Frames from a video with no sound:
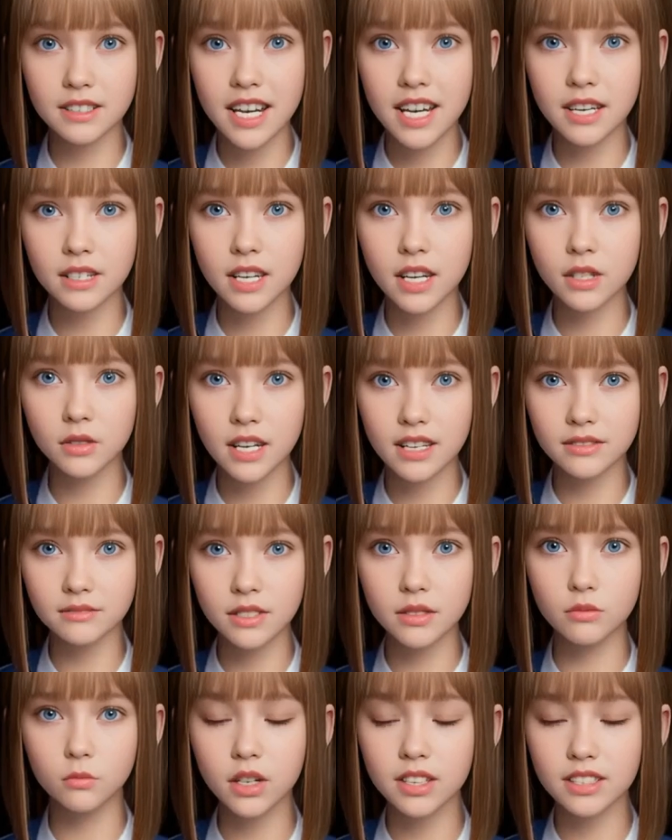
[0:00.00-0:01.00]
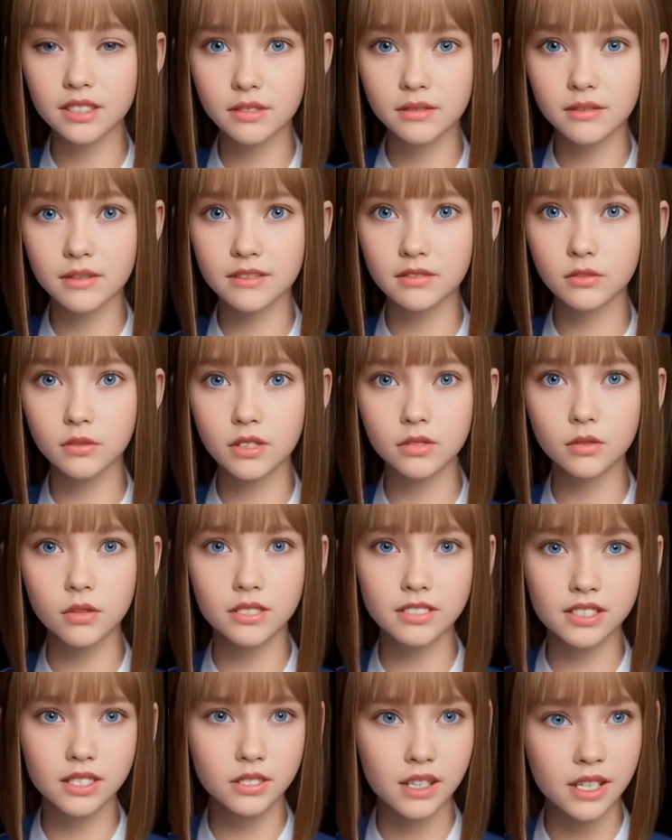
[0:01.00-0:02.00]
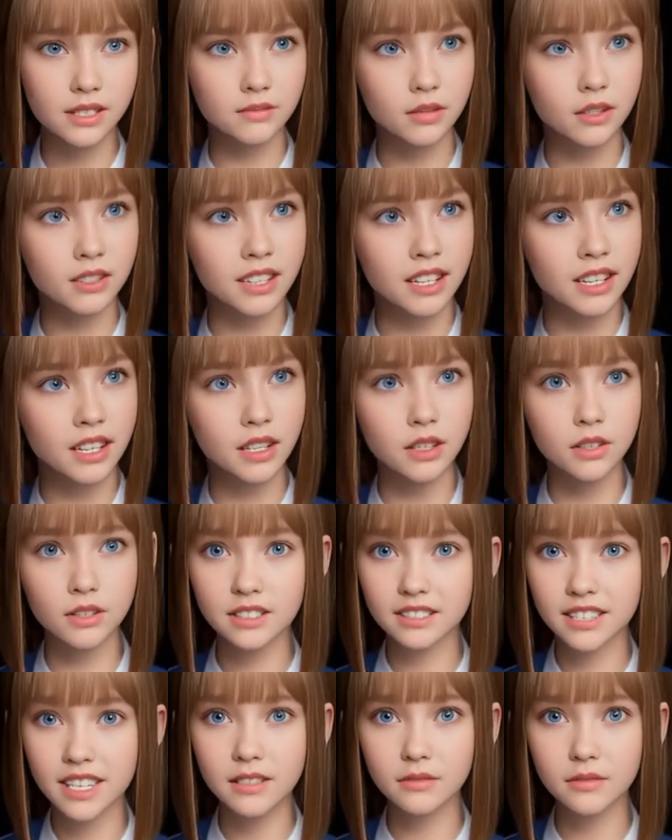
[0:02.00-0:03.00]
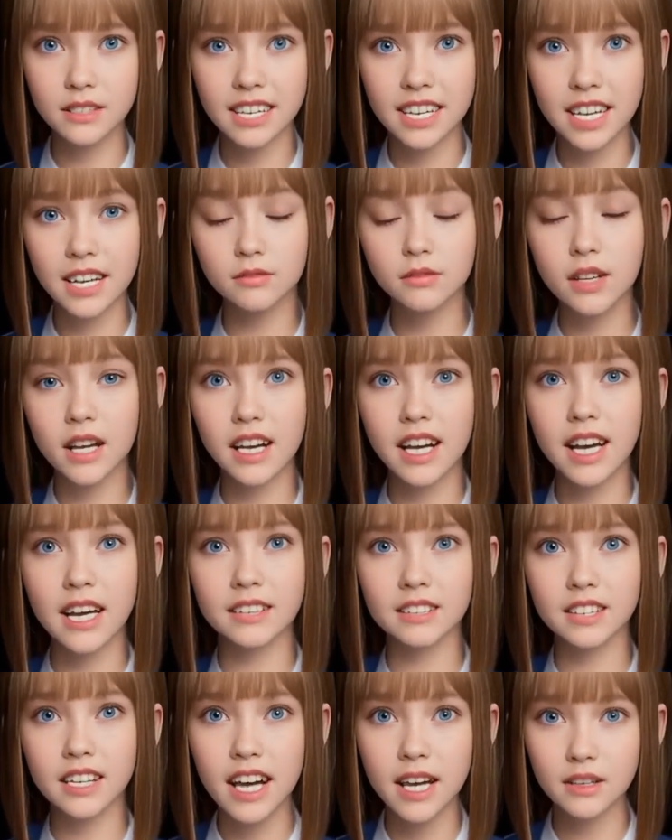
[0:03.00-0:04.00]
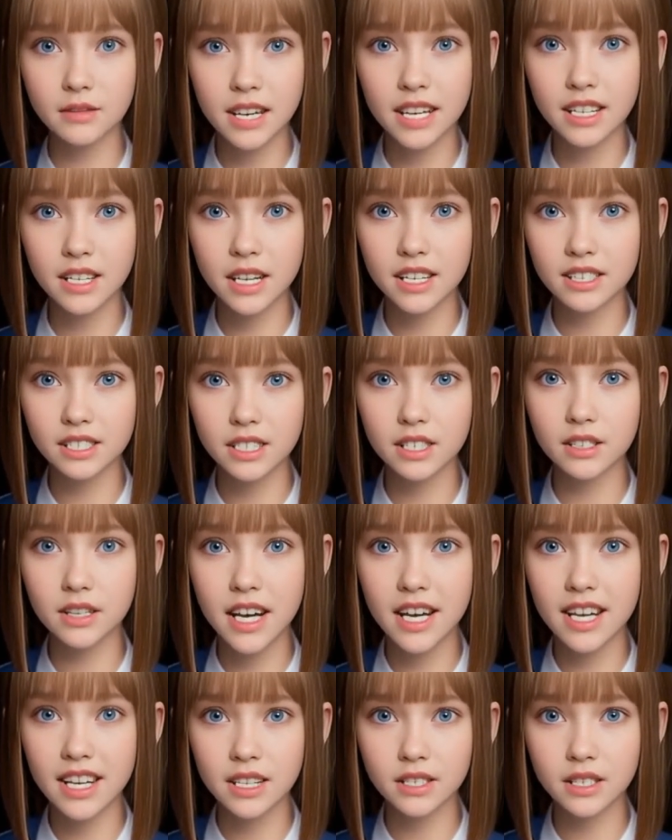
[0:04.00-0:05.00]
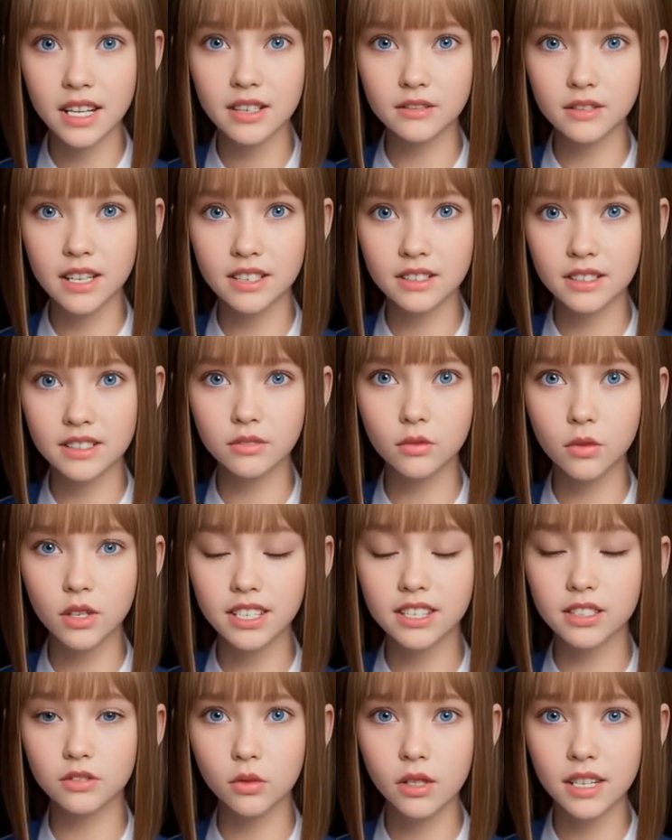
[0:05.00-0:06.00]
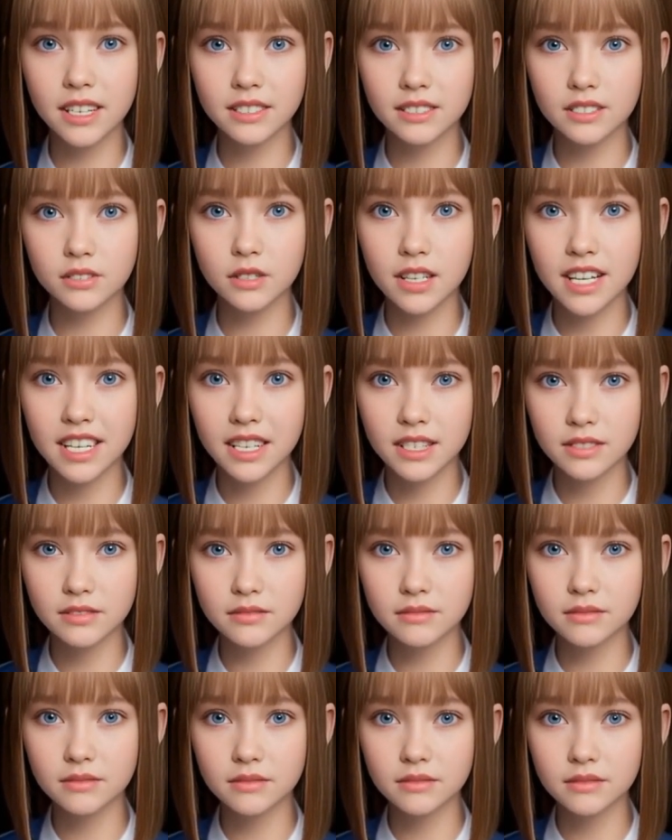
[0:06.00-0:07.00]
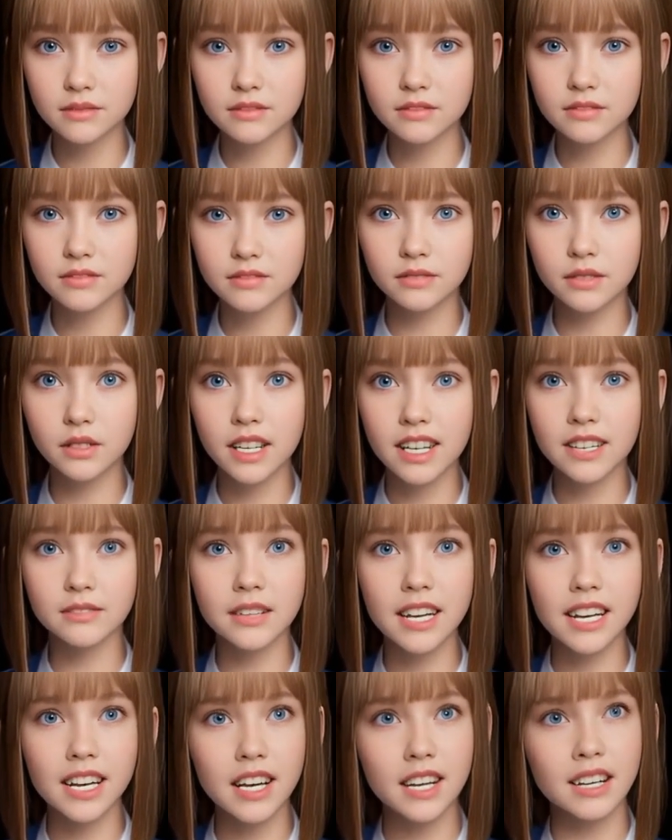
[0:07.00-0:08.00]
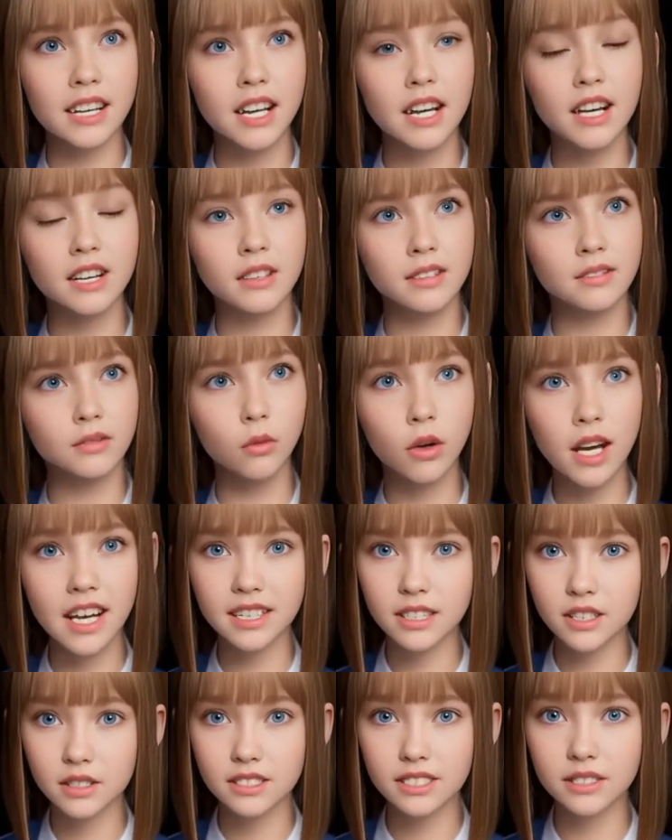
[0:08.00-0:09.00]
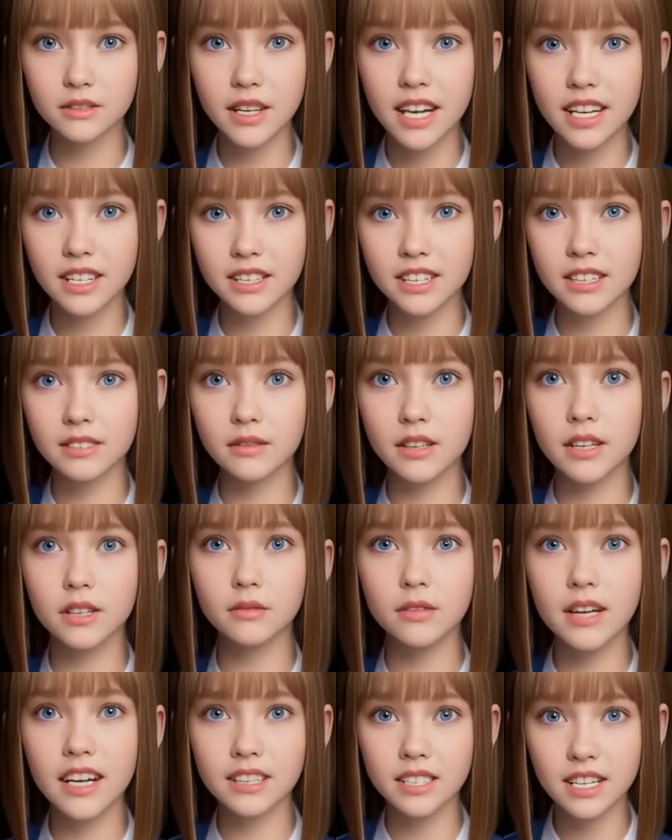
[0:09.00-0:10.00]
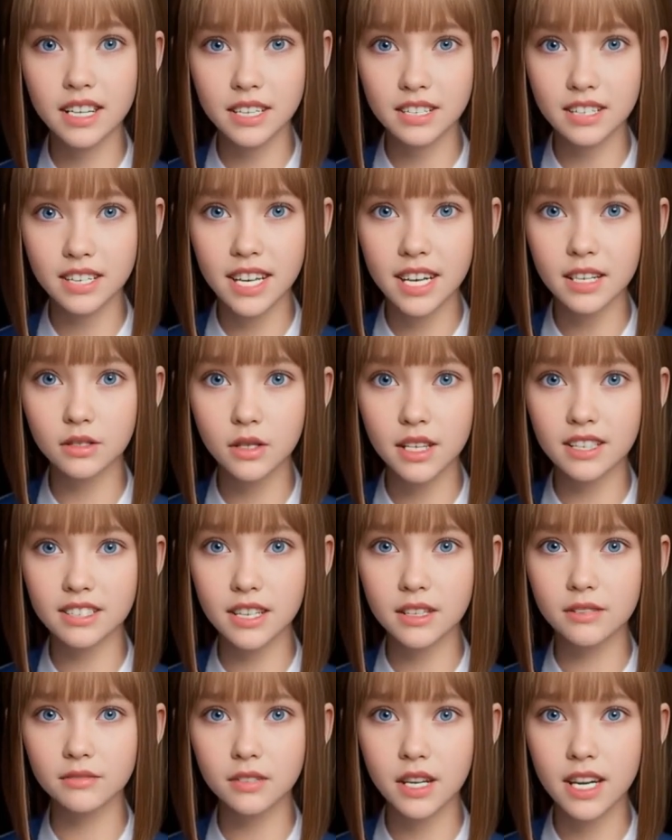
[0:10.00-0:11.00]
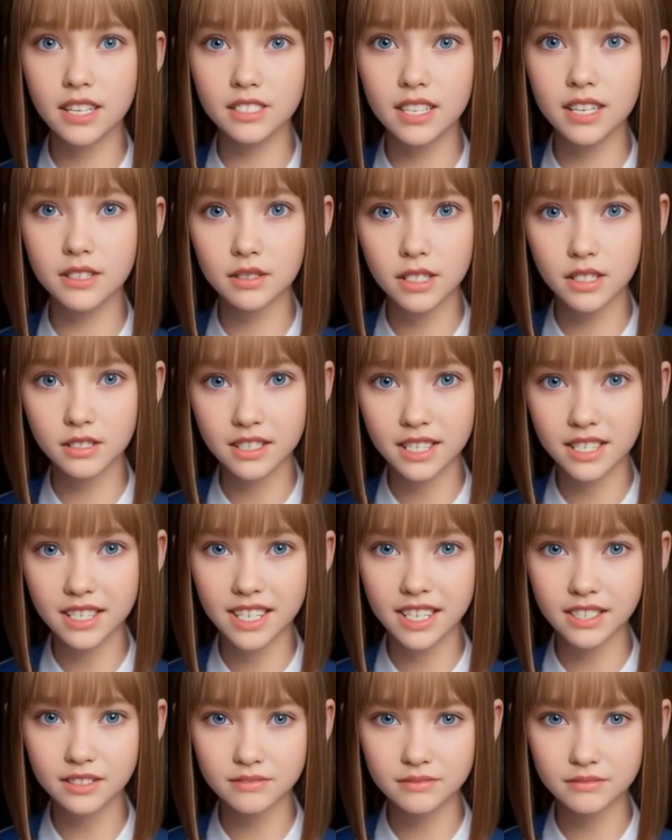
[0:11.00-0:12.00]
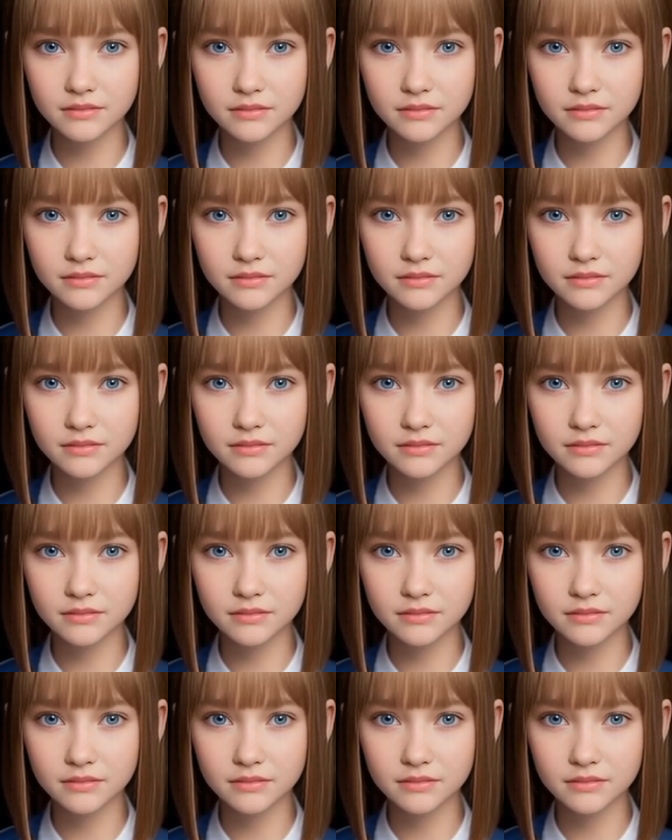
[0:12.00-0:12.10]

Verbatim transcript: Hello everyone. We will deliver the news that became a hot topic on July 11, 2023. Bleepy Idiot, Wagner's men spill messy secrets of Russian mutiny.